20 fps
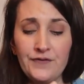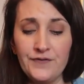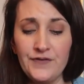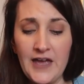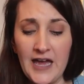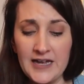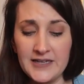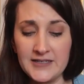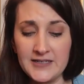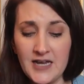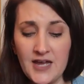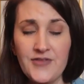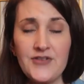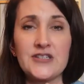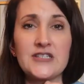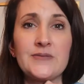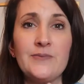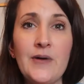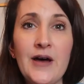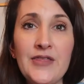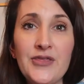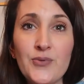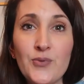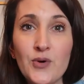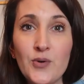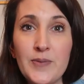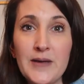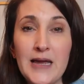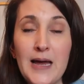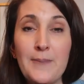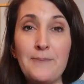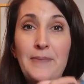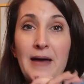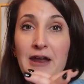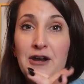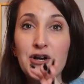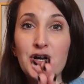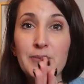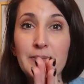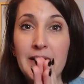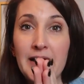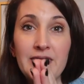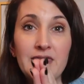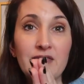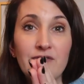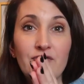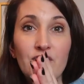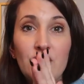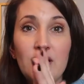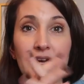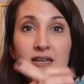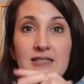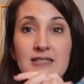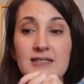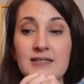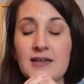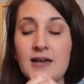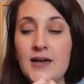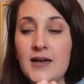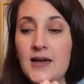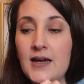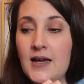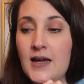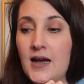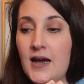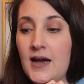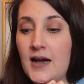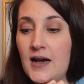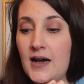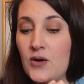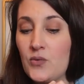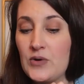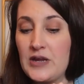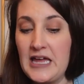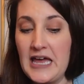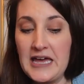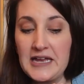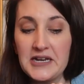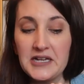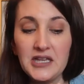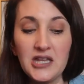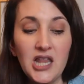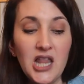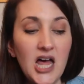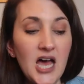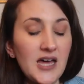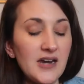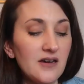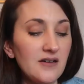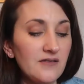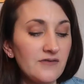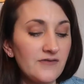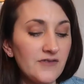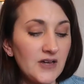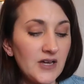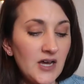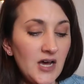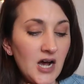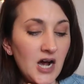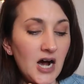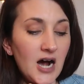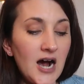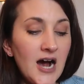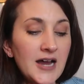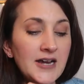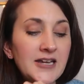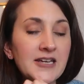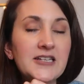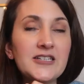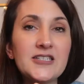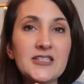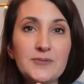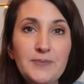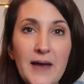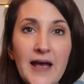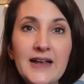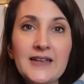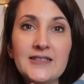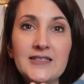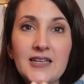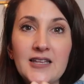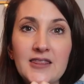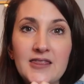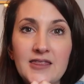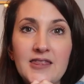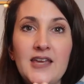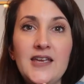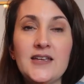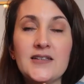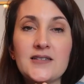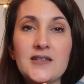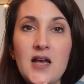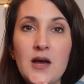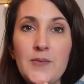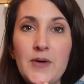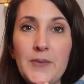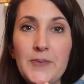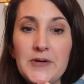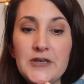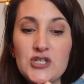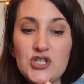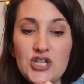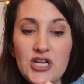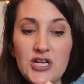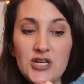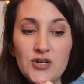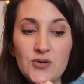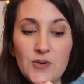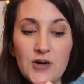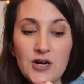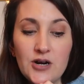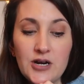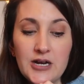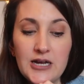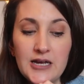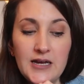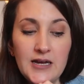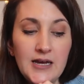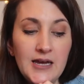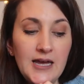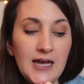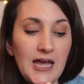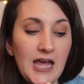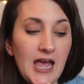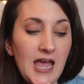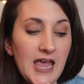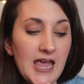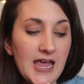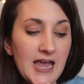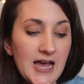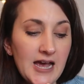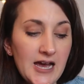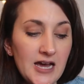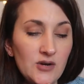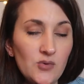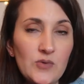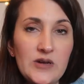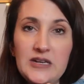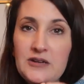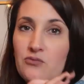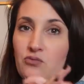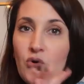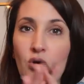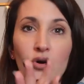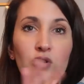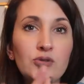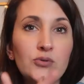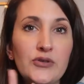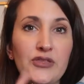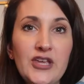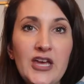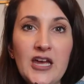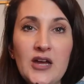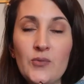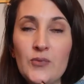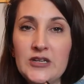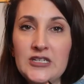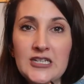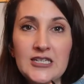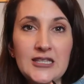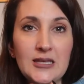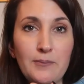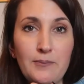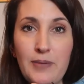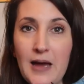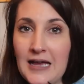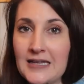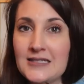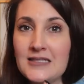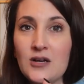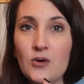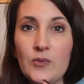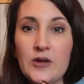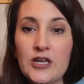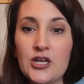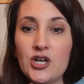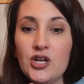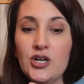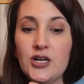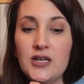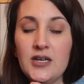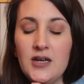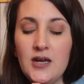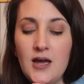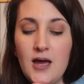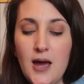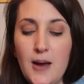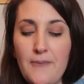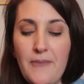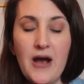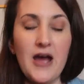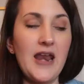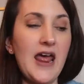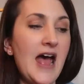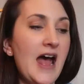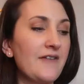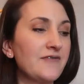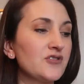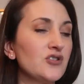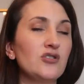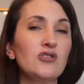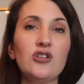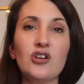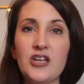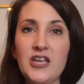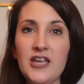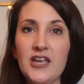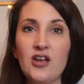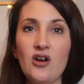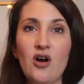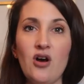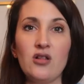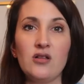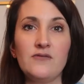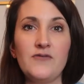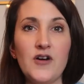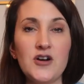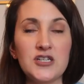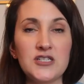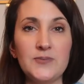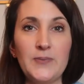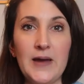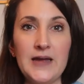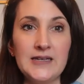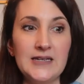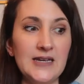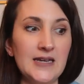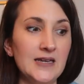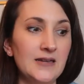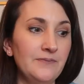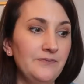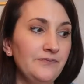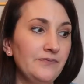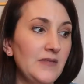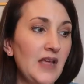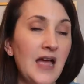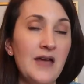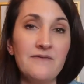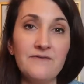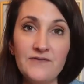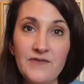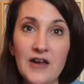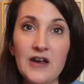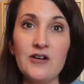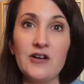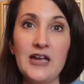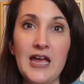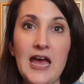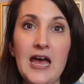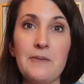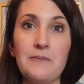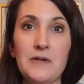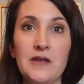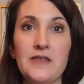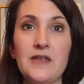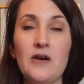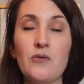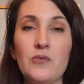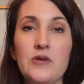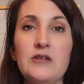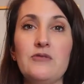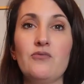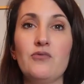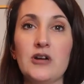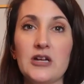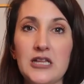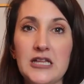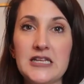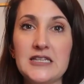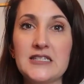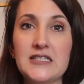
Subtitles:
that this month will be a better month for us. We had a lot of unexpected things come up in January, and we rolled with it and we did the best that we could. But after looking at all of our spending, I'm very happy that we really